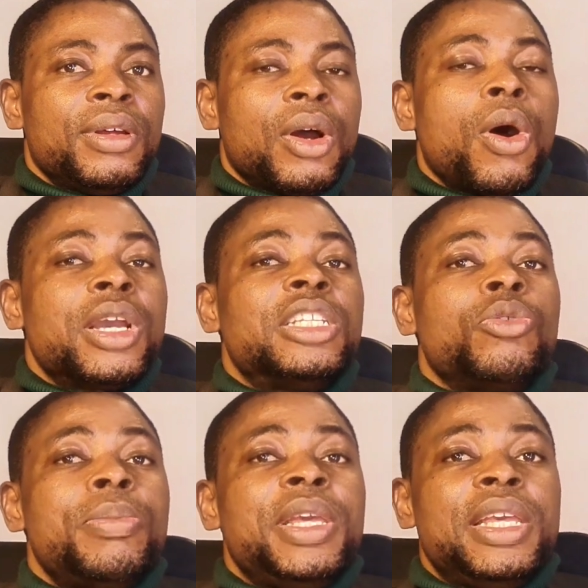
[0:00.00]
or it
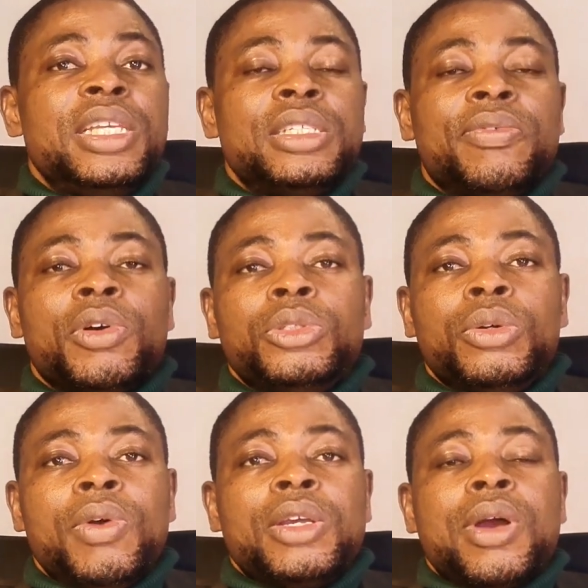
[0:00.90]
will be easy for
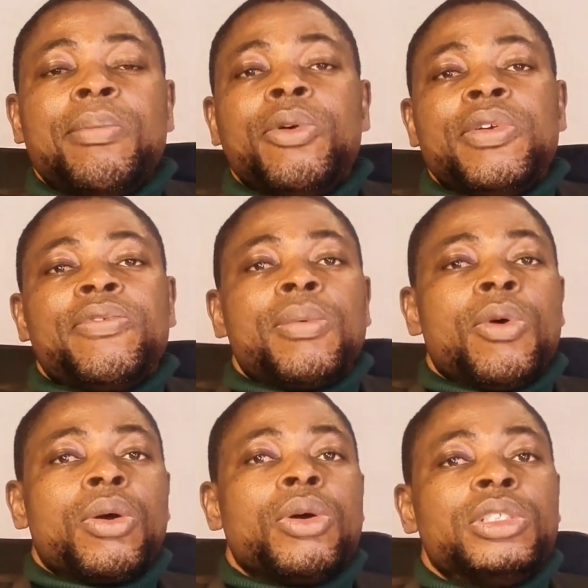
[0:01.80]
you when you are moving from
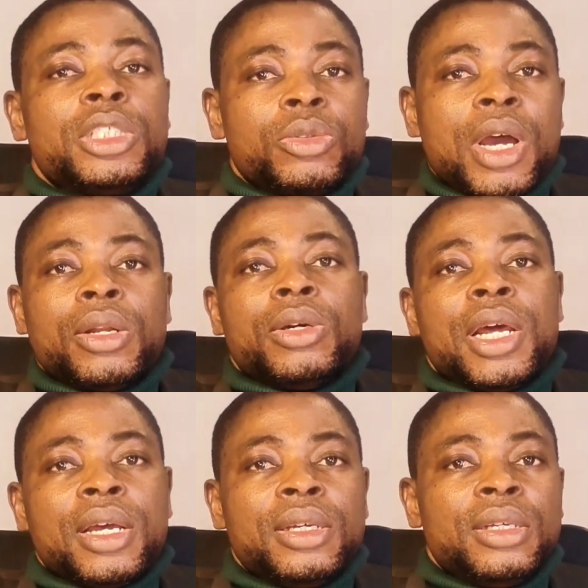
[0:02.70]
one country to another.